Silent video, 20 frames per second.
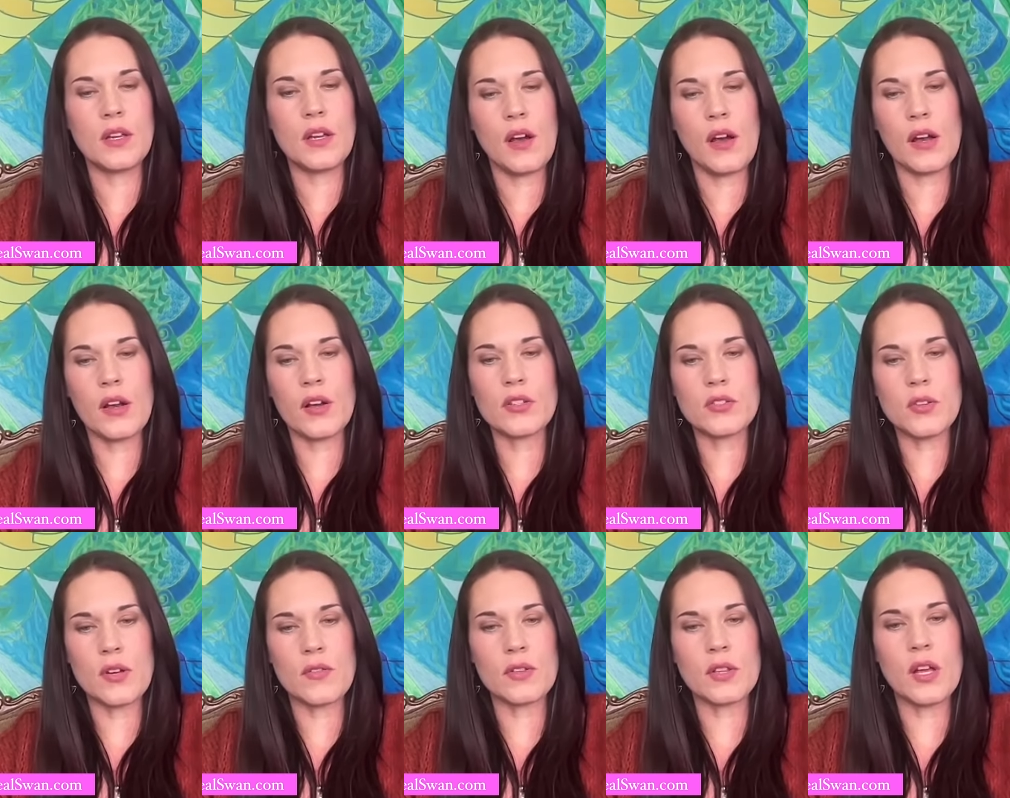I also
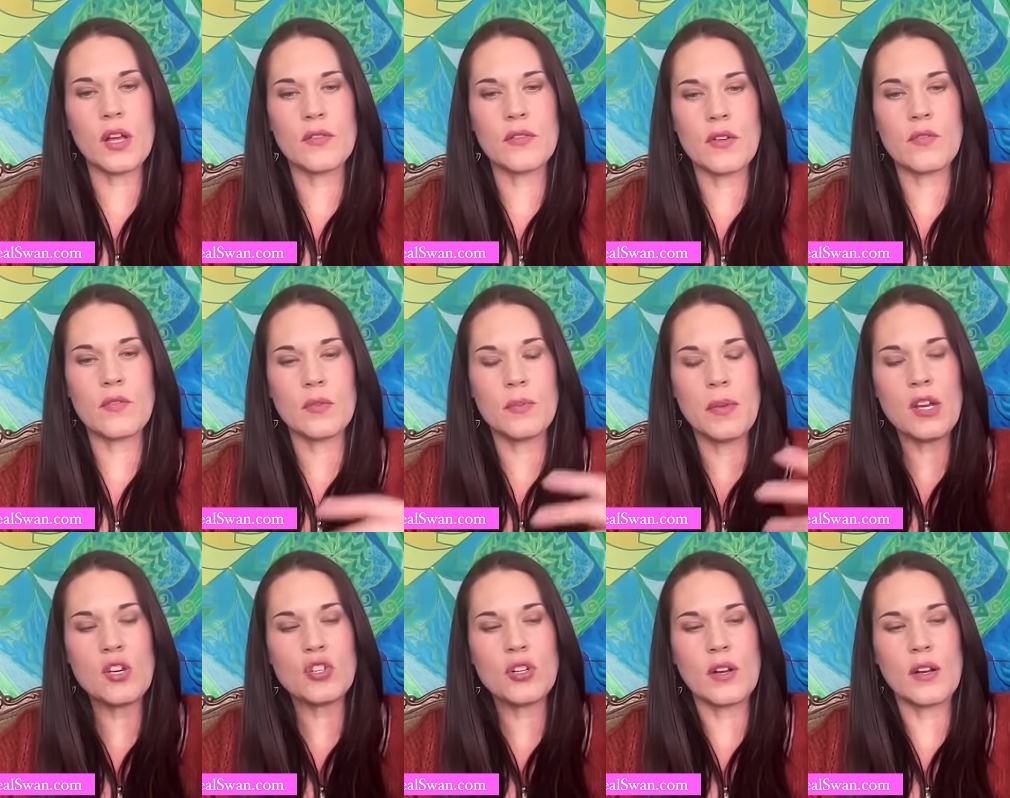have a lot of
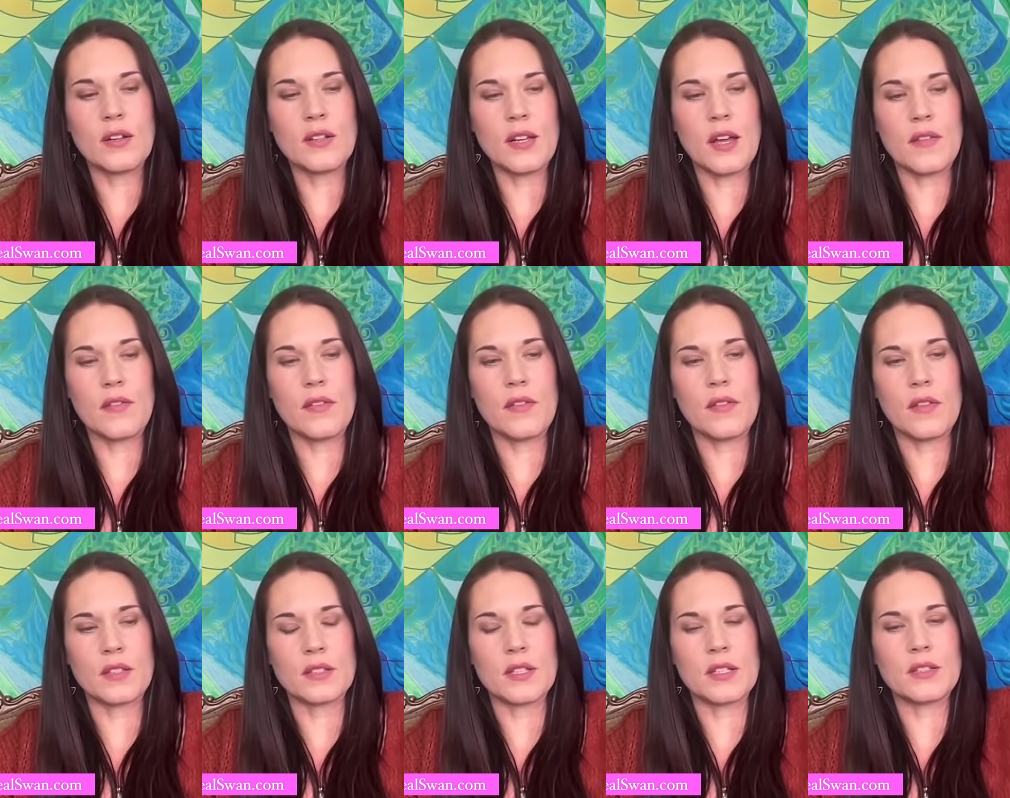information on death,
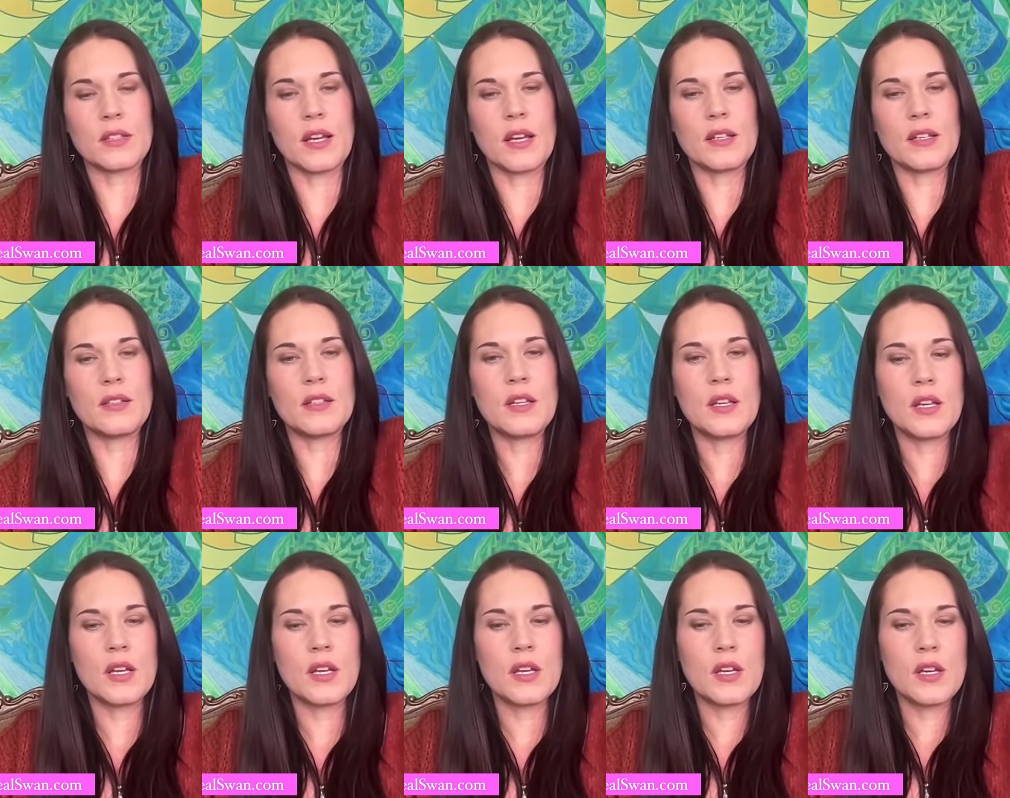things like that.
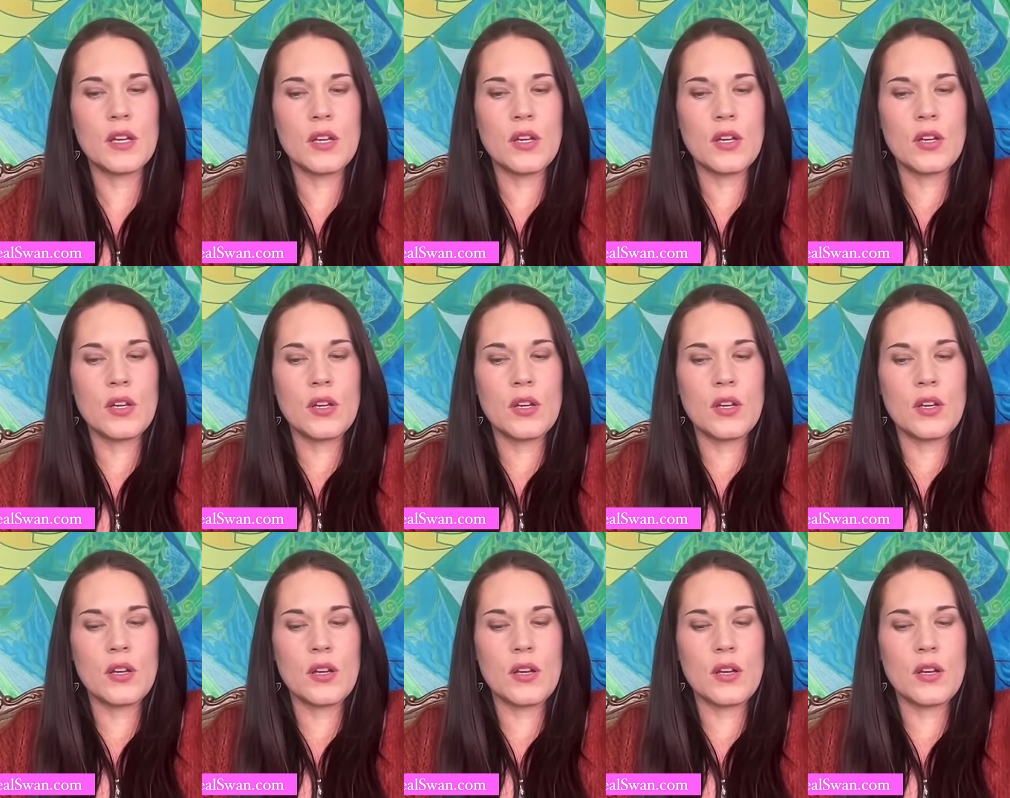Hmm.